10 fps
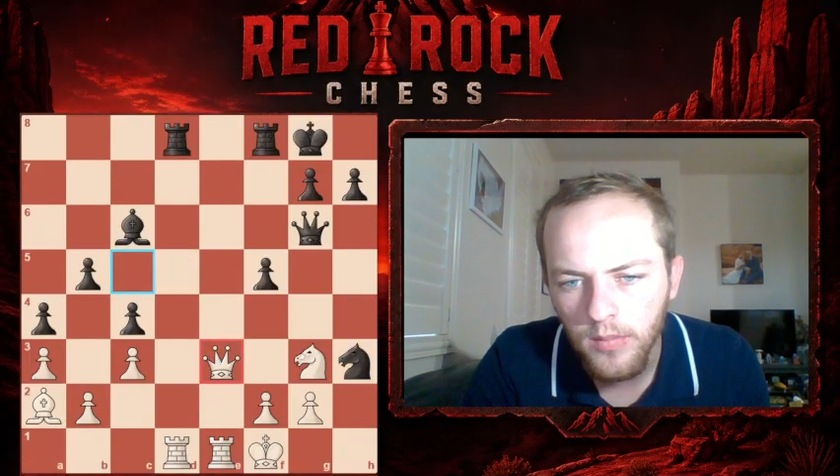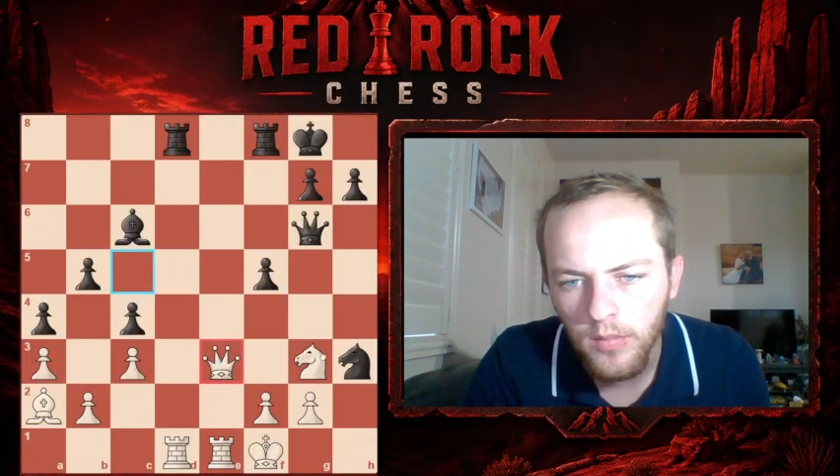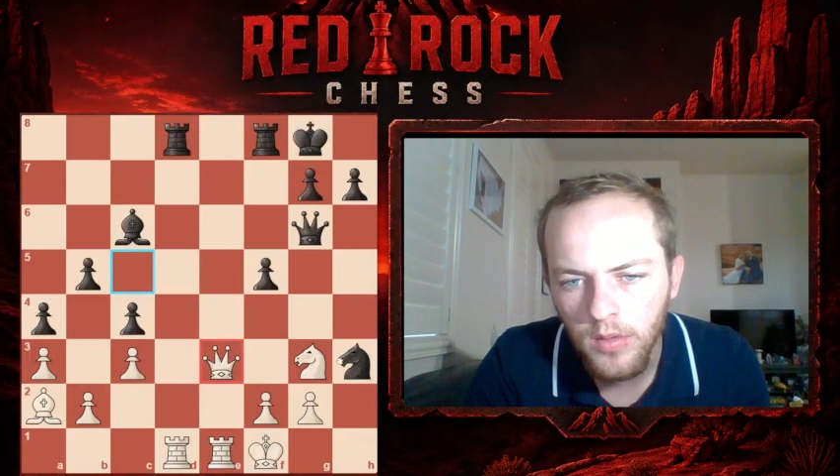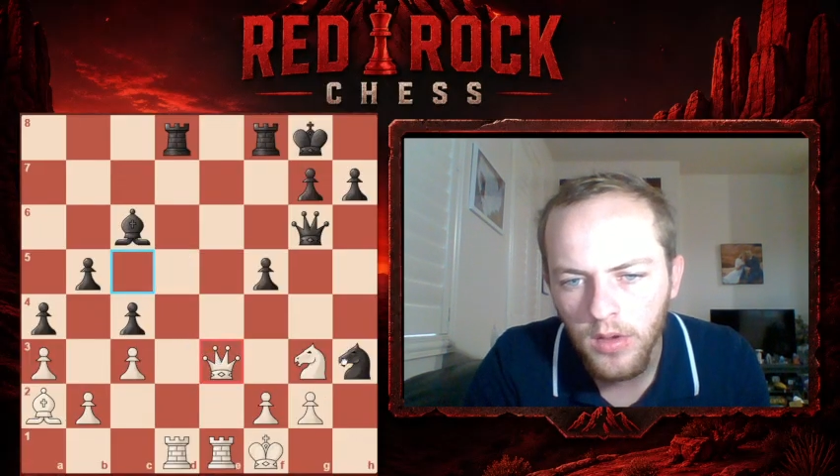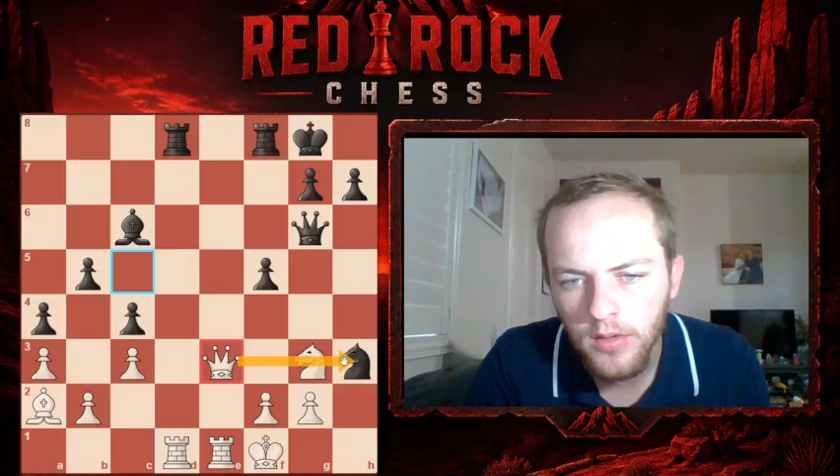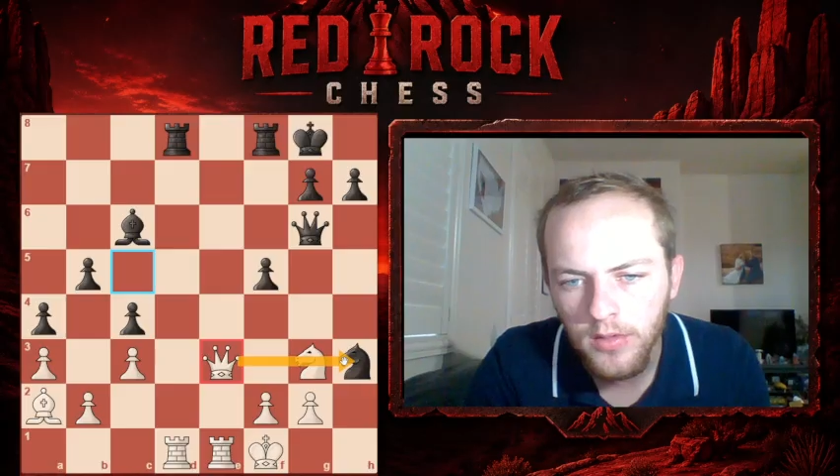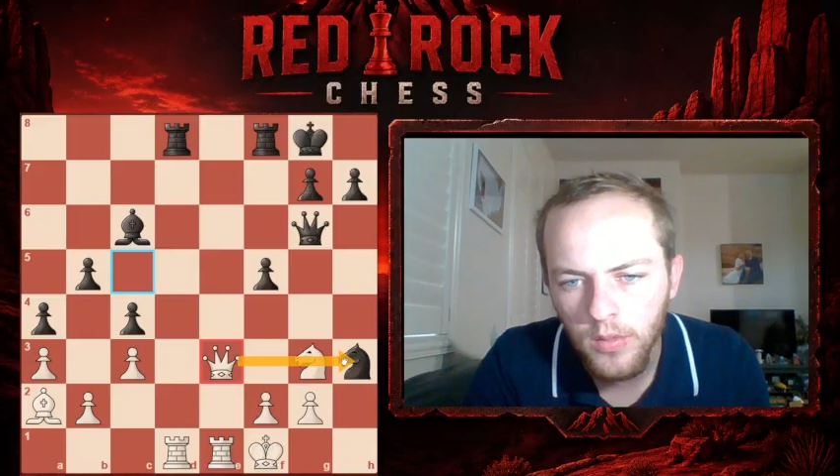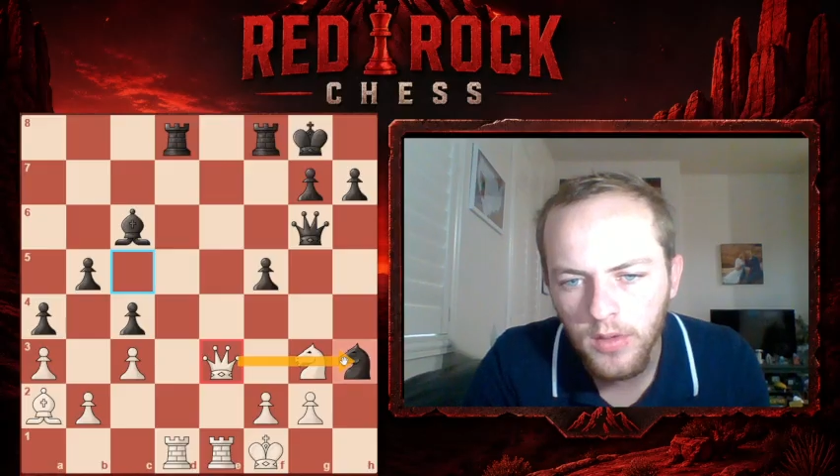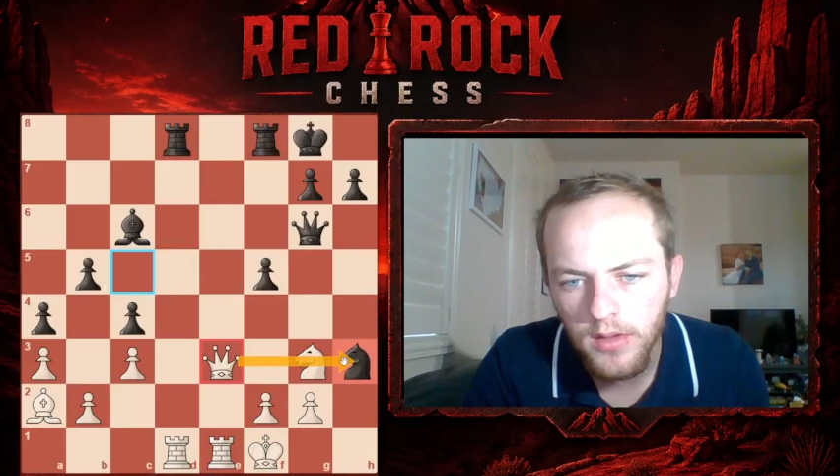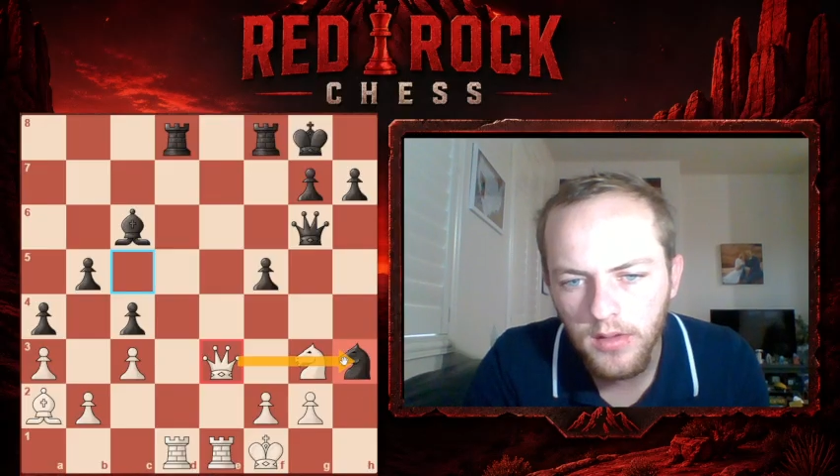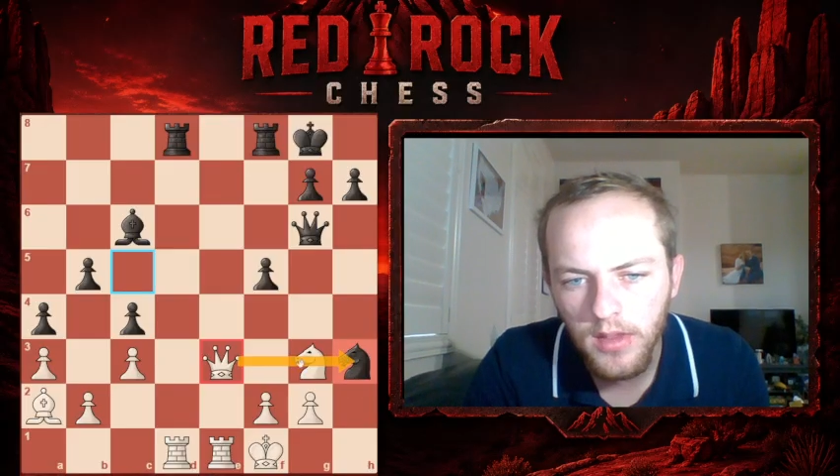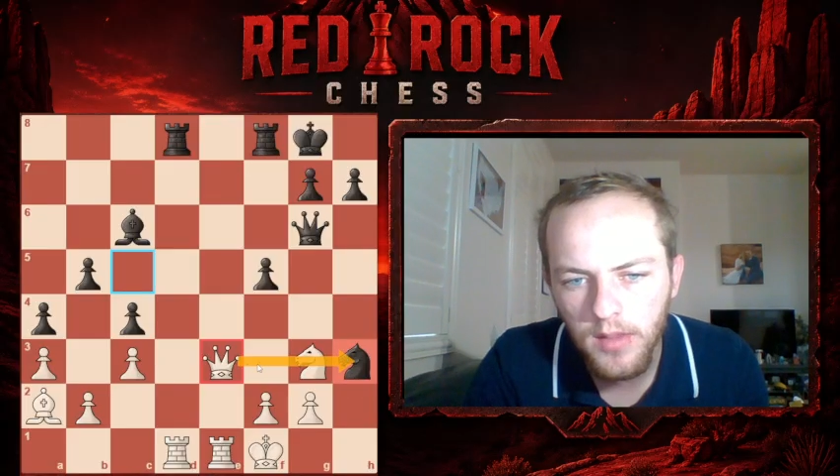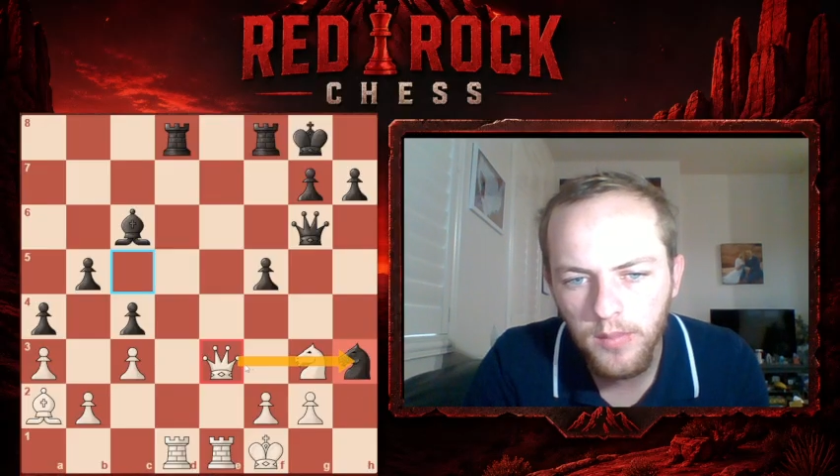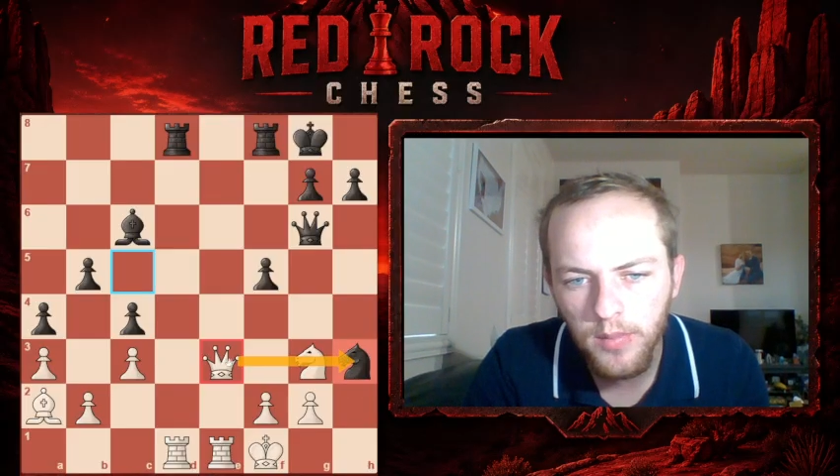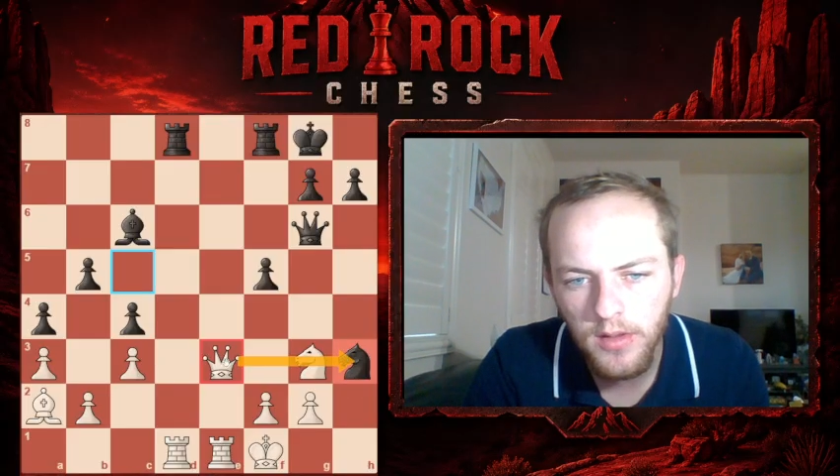We also want
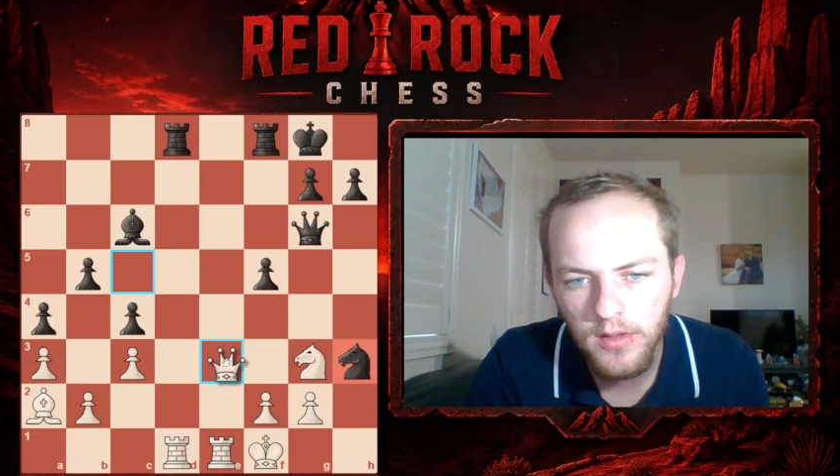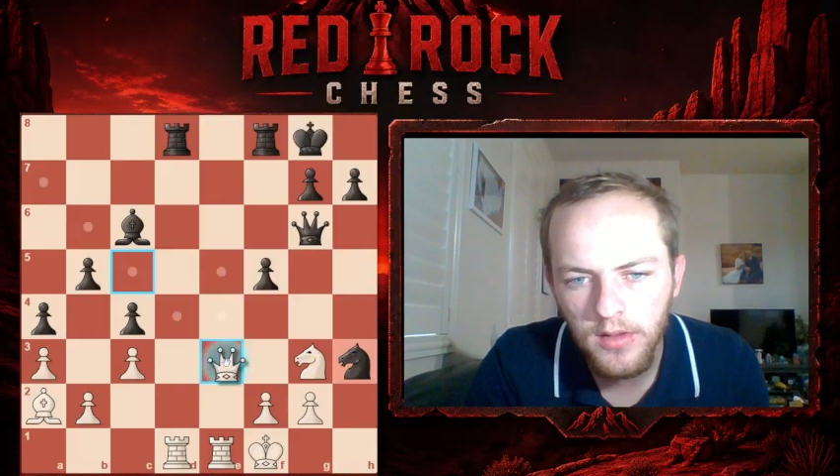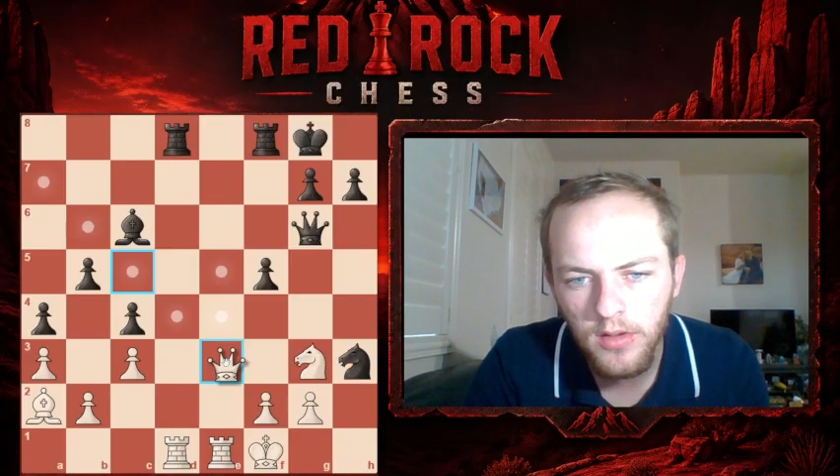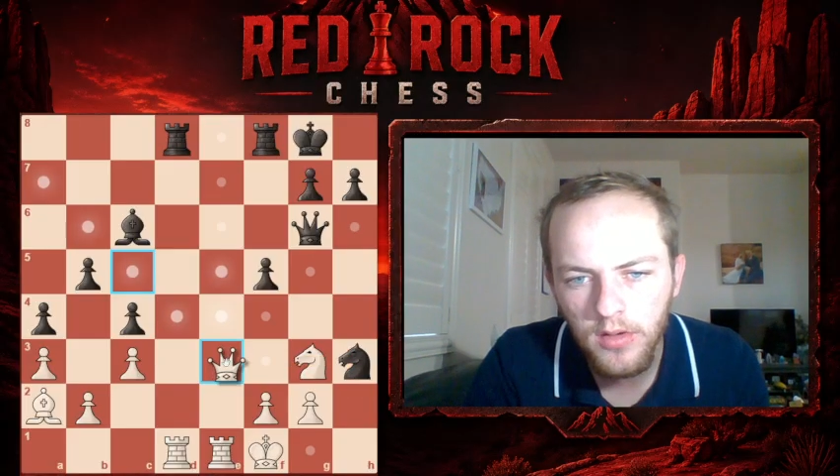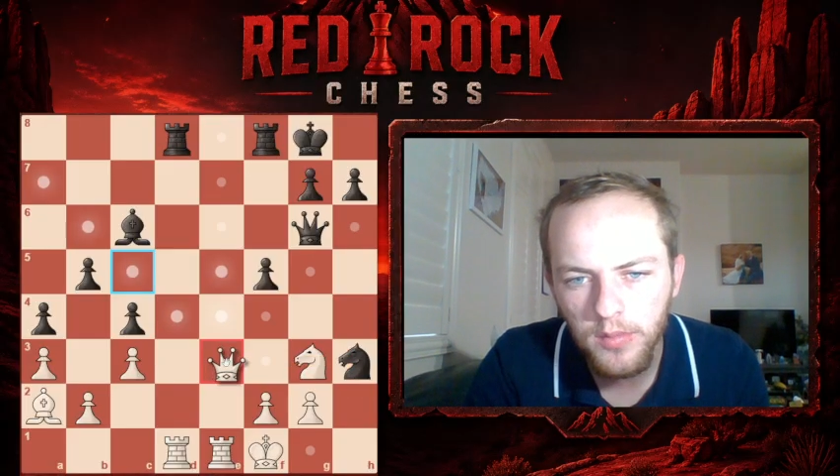to continue